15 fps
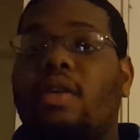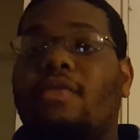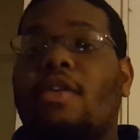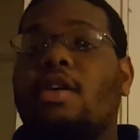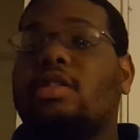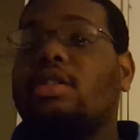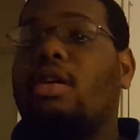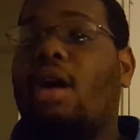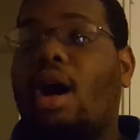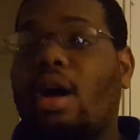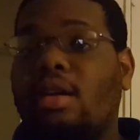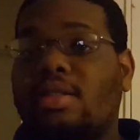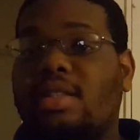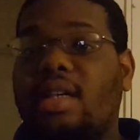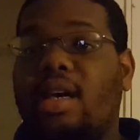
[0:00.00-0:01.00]
versus
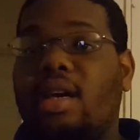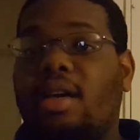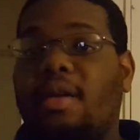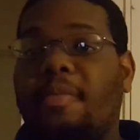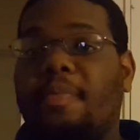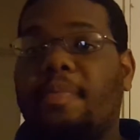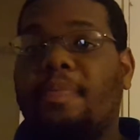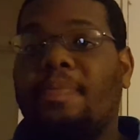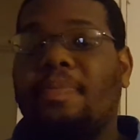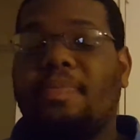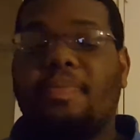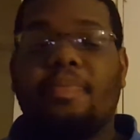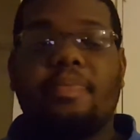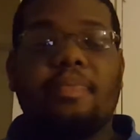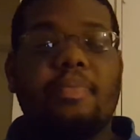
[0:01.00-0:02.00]
Ohio State.
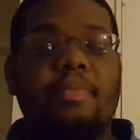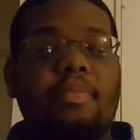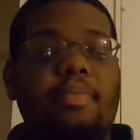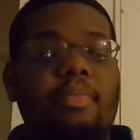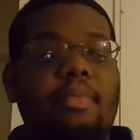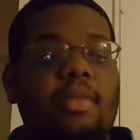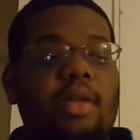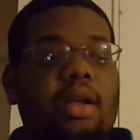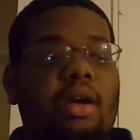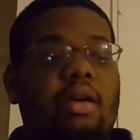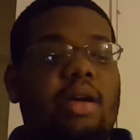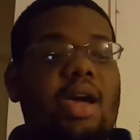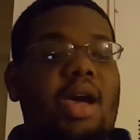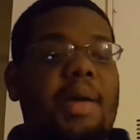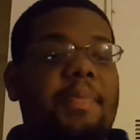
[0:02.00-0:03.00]

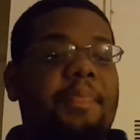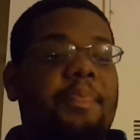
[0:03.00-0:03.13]
Okay.